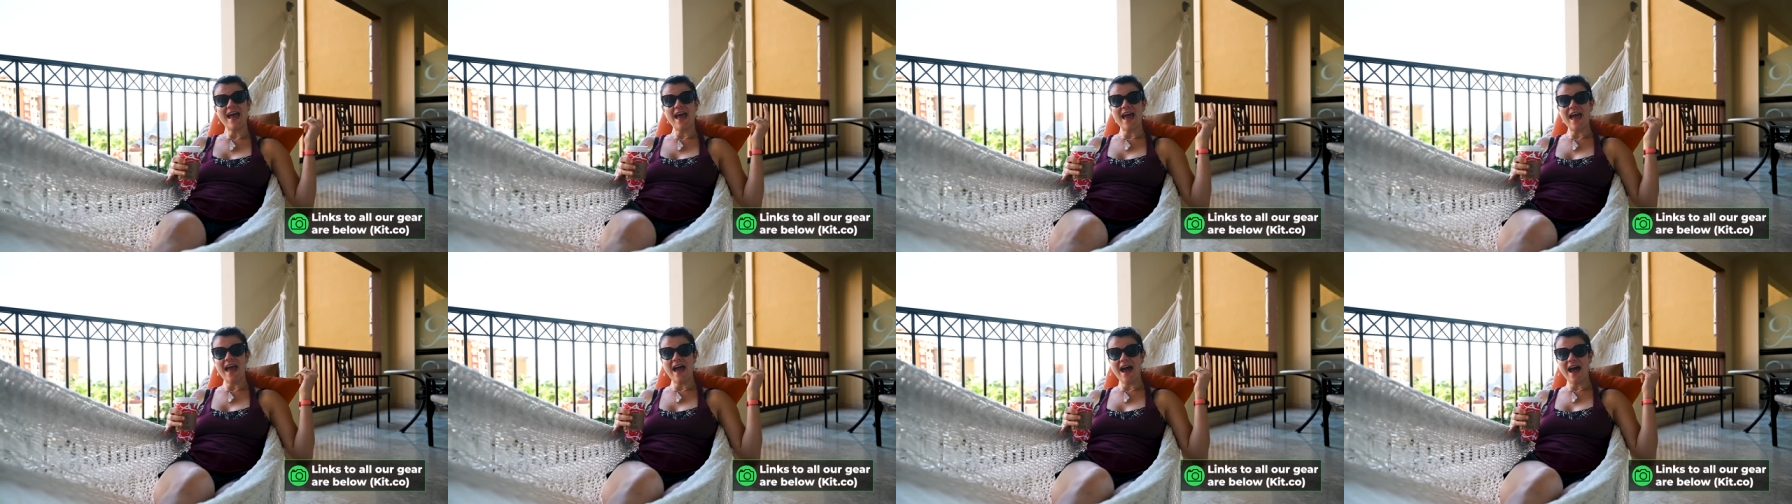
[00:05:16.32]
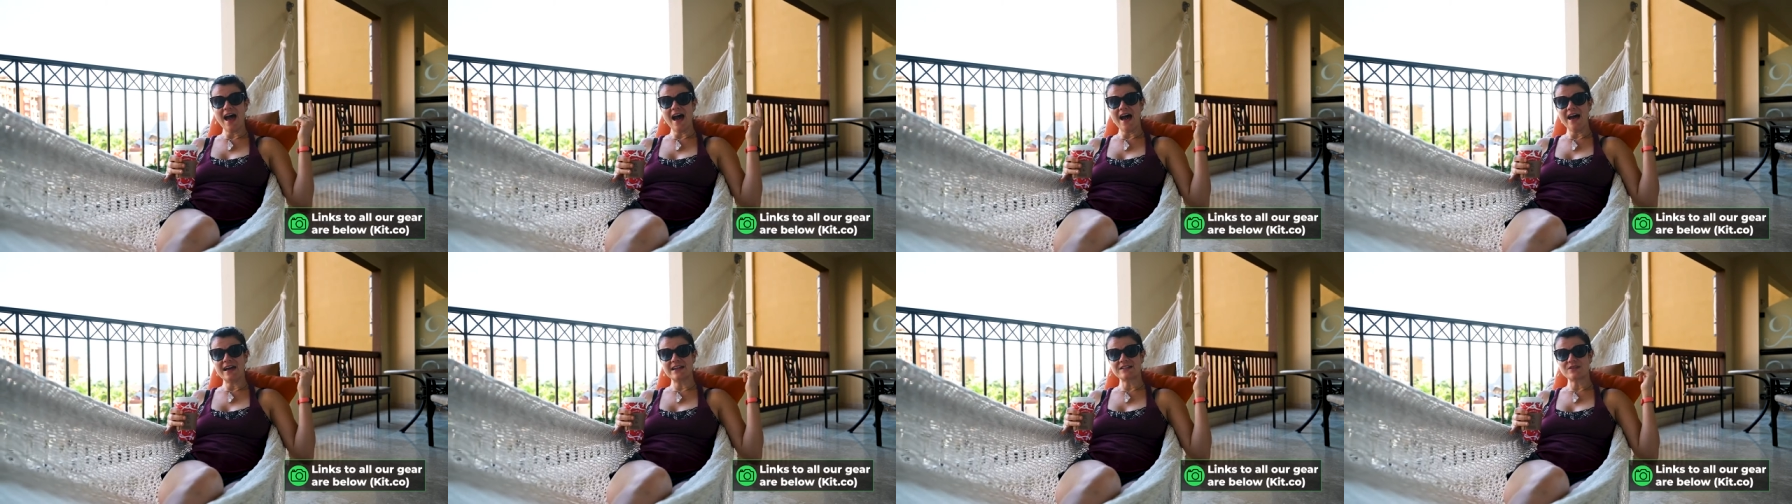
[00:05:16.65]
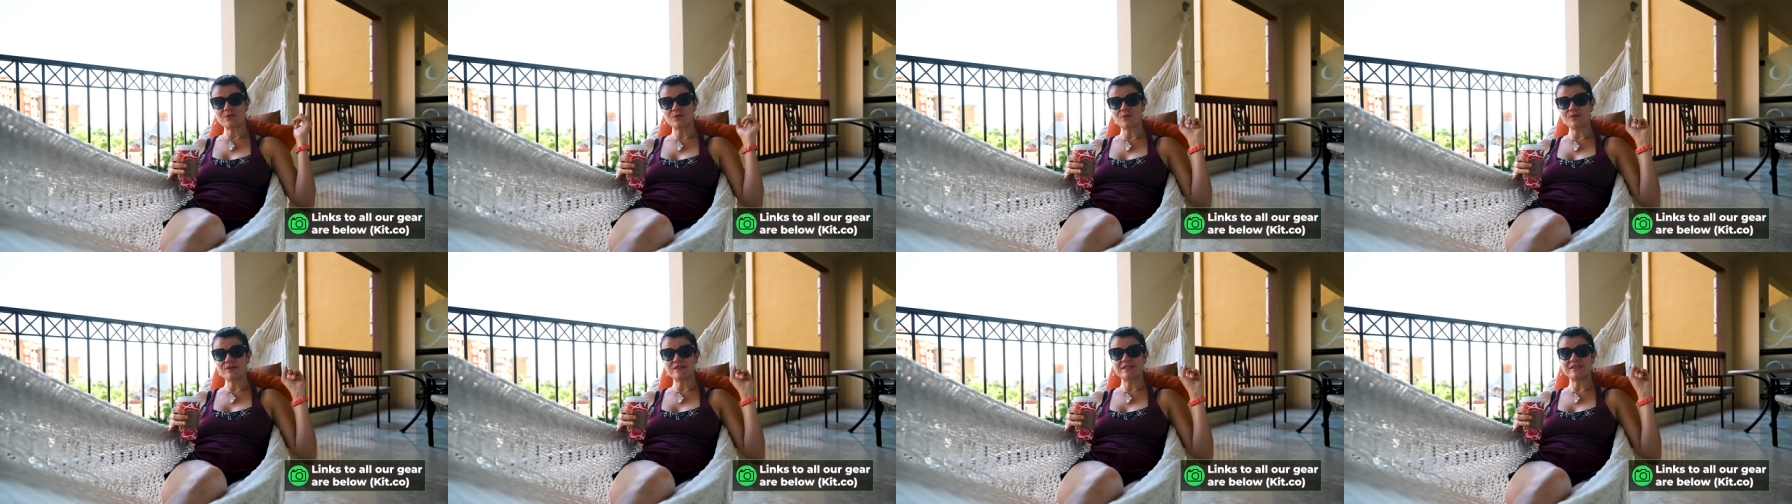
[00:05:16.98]
And
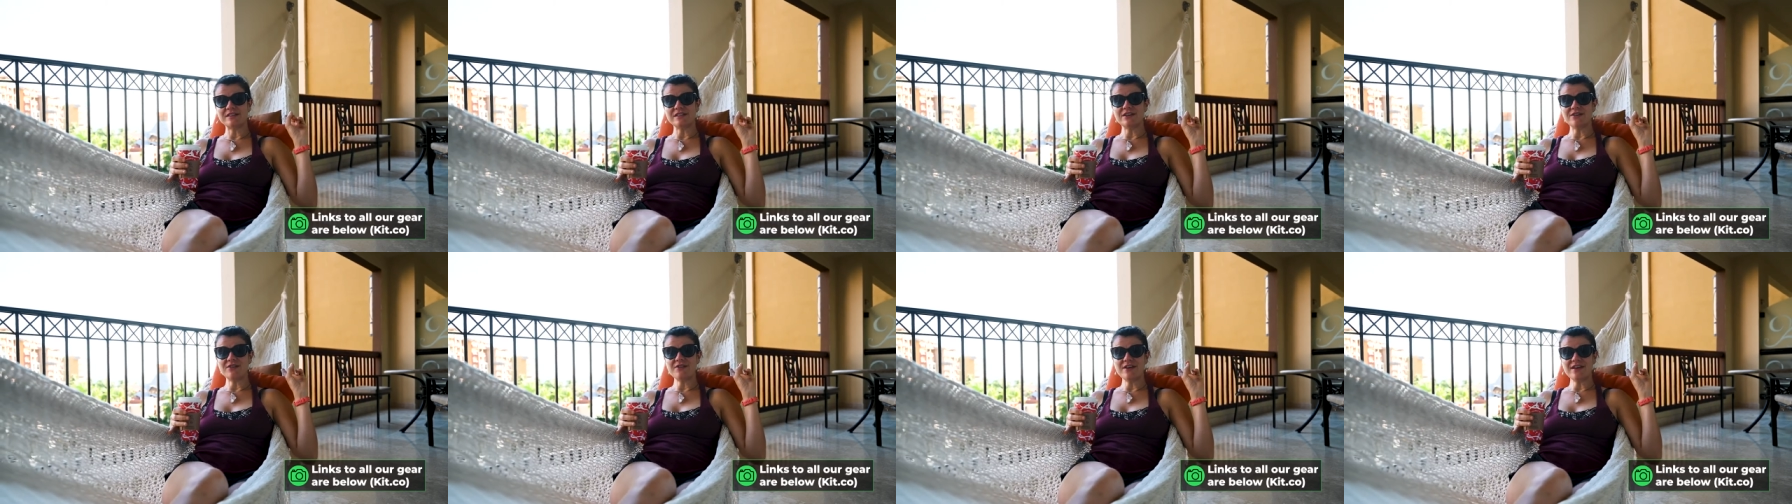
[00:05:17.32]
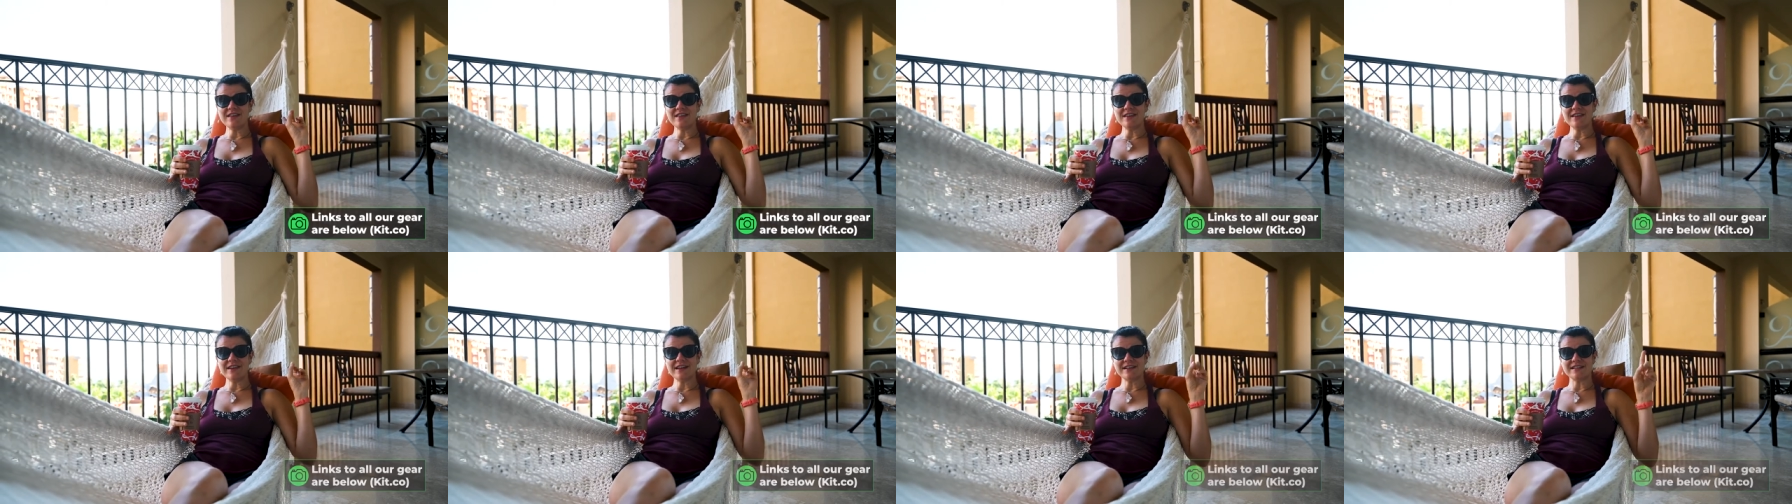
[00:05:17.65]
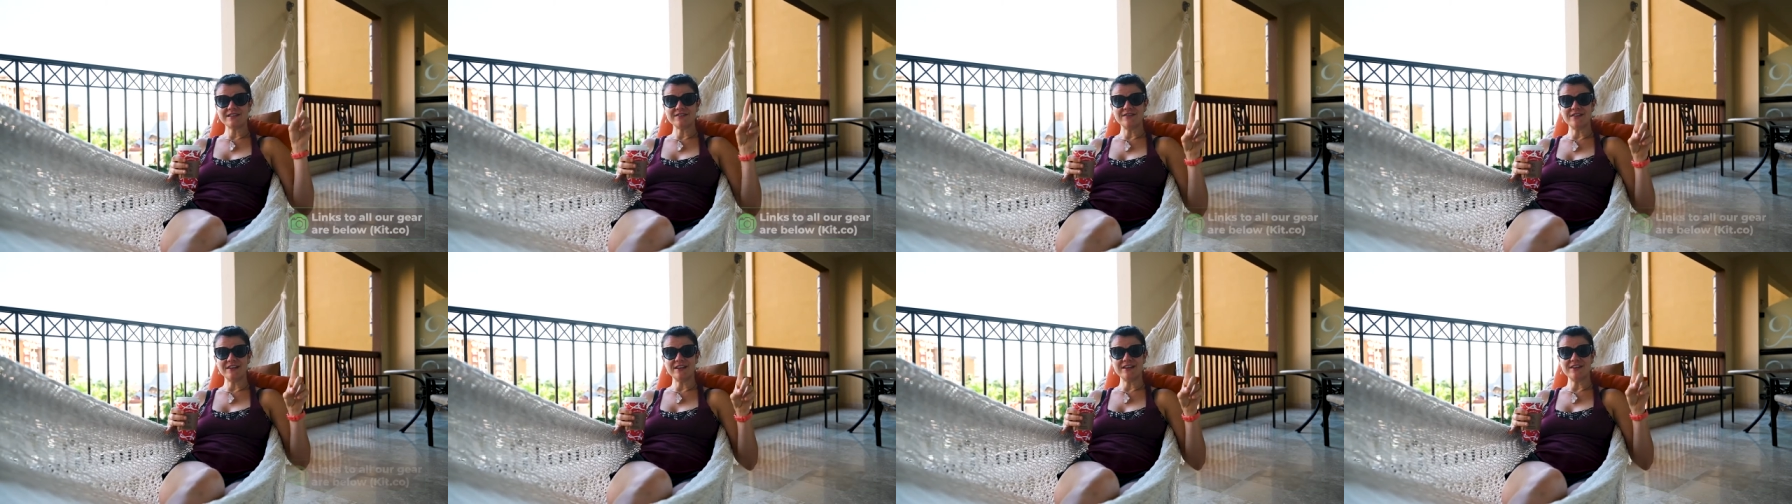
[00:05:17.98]
we'll see you in the
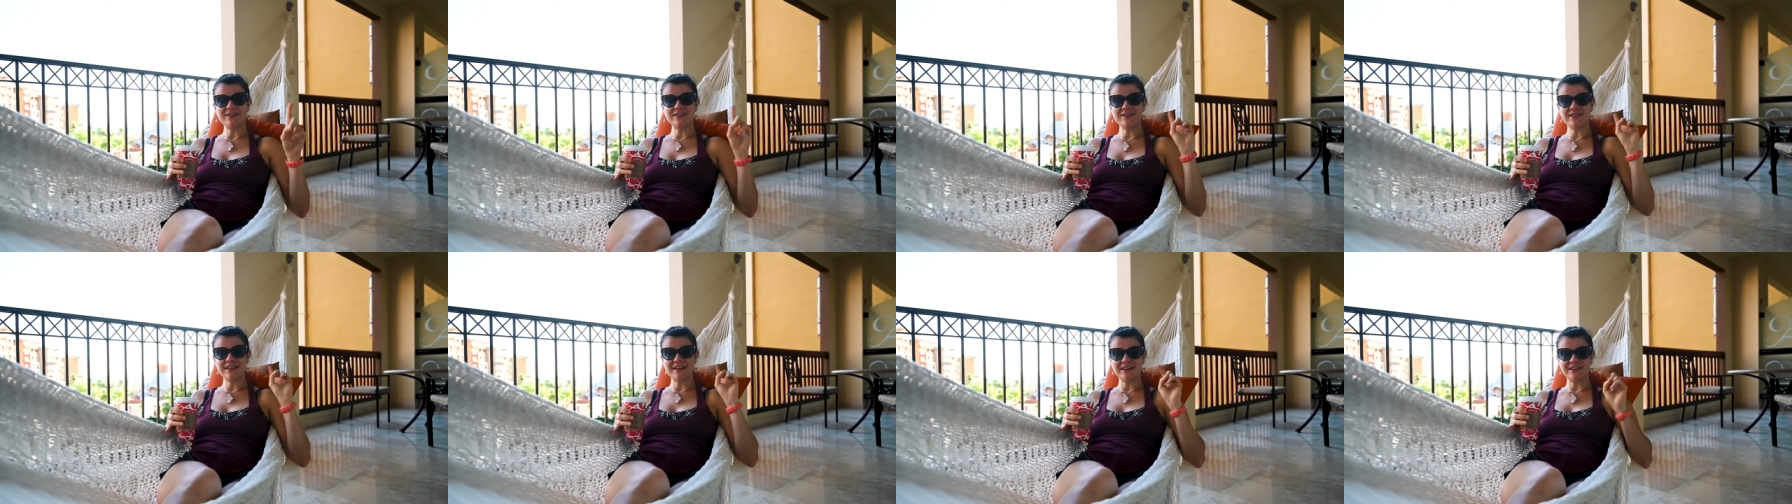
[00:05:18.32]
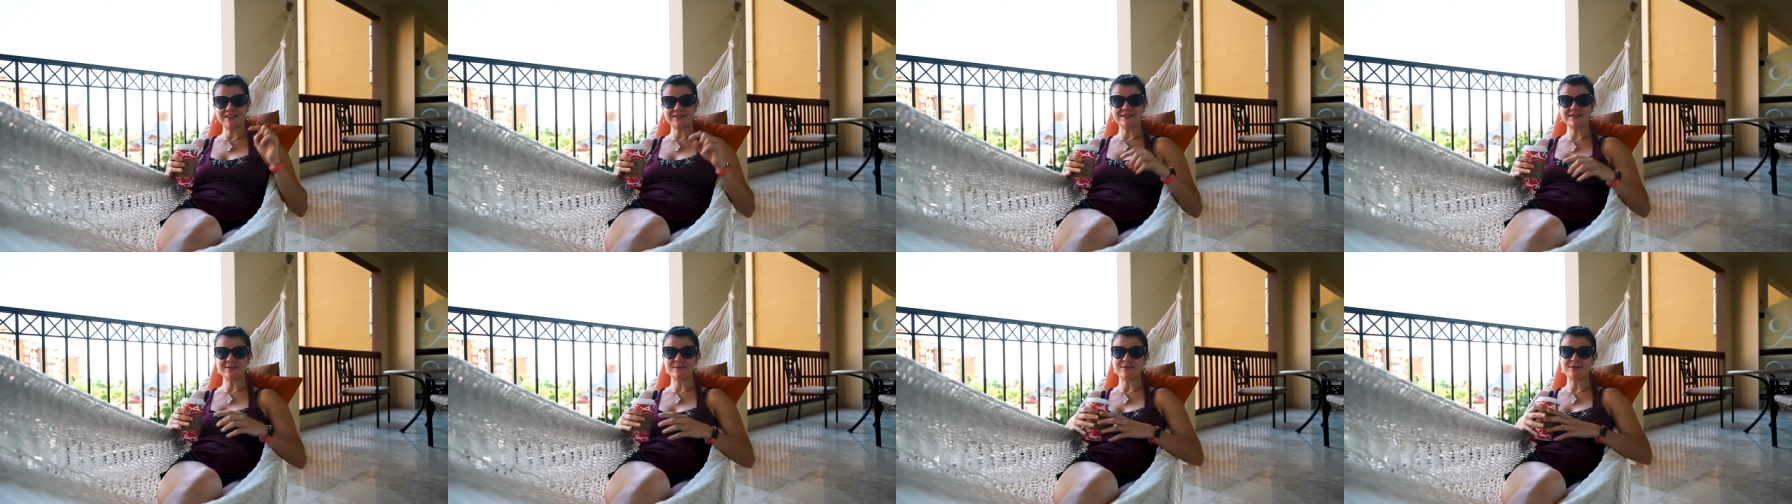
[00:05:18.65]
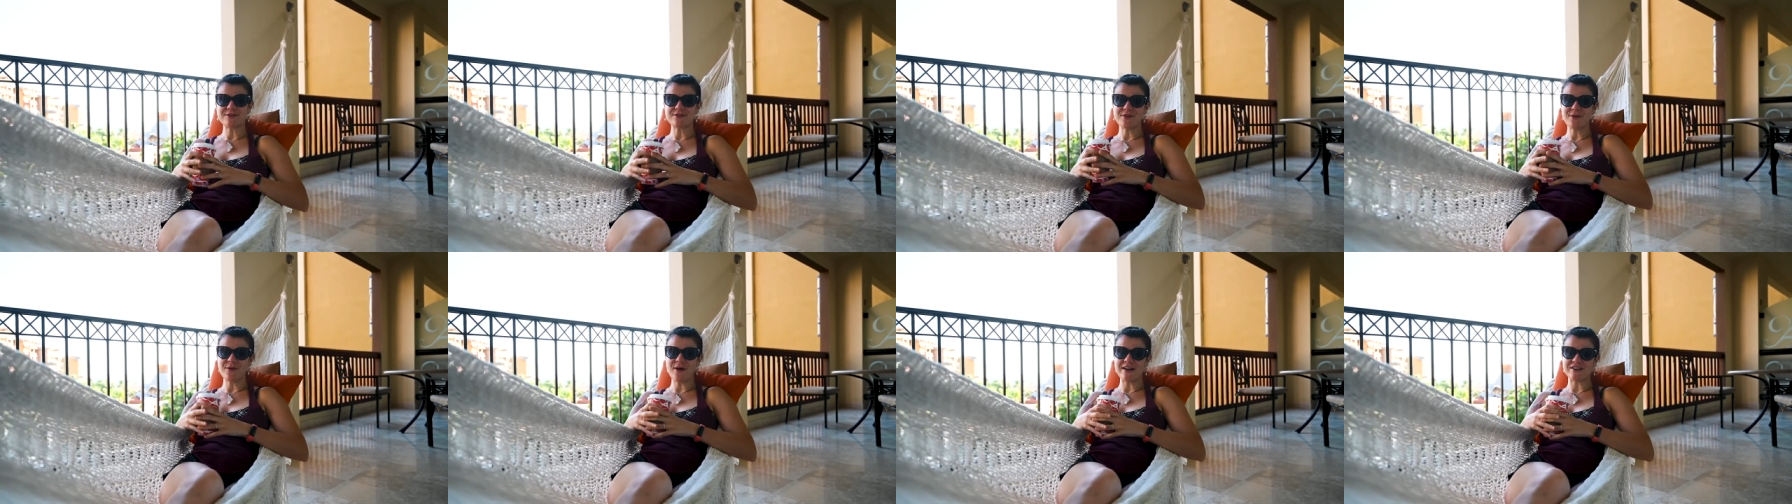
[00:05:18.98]
next video. Thank you so much
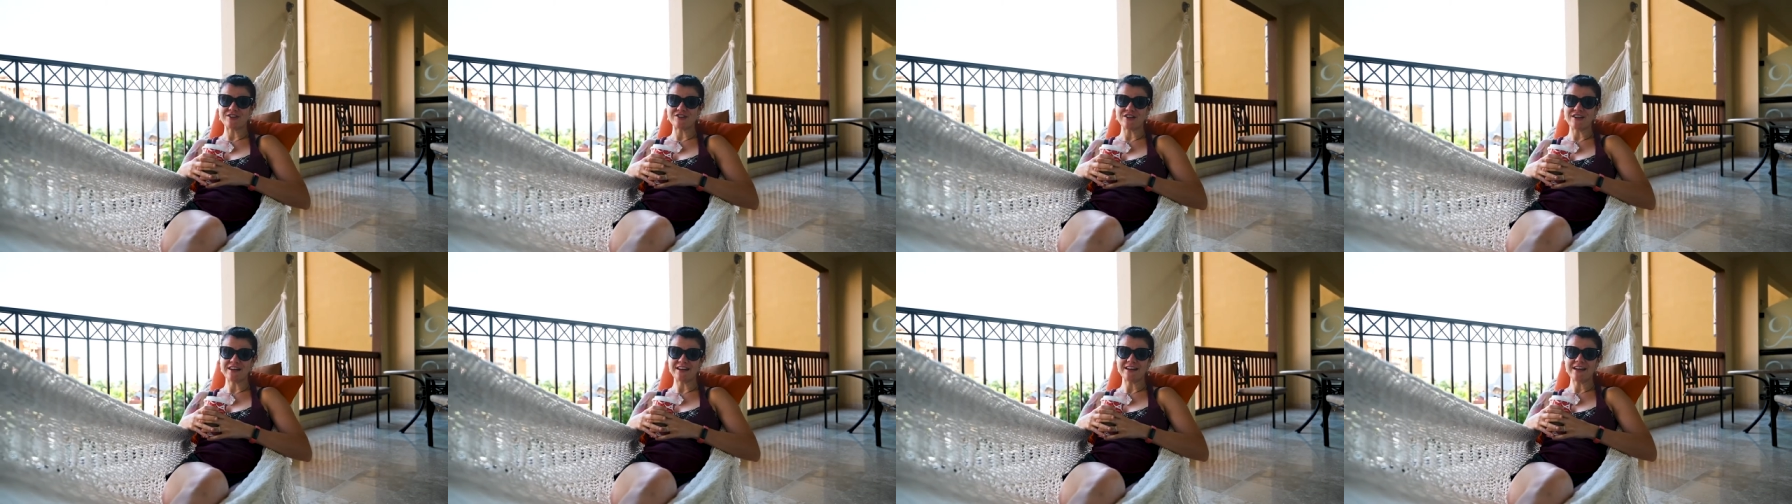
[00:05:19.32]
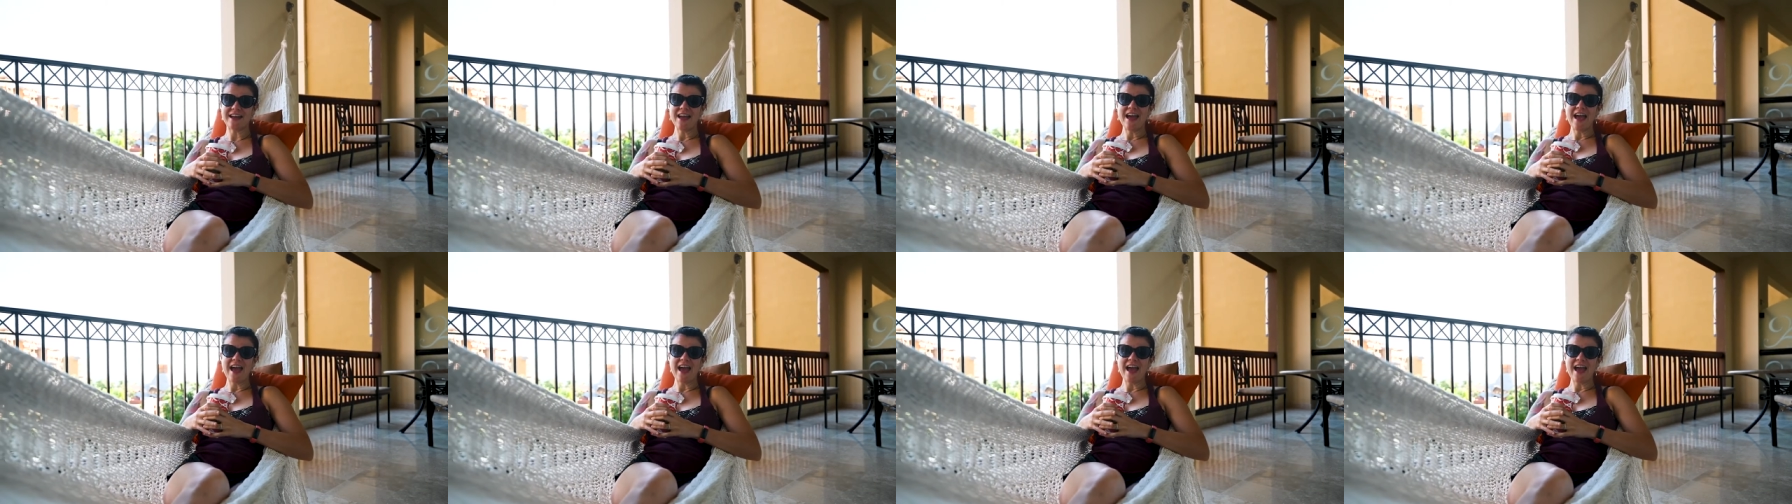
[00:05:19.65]
for watching.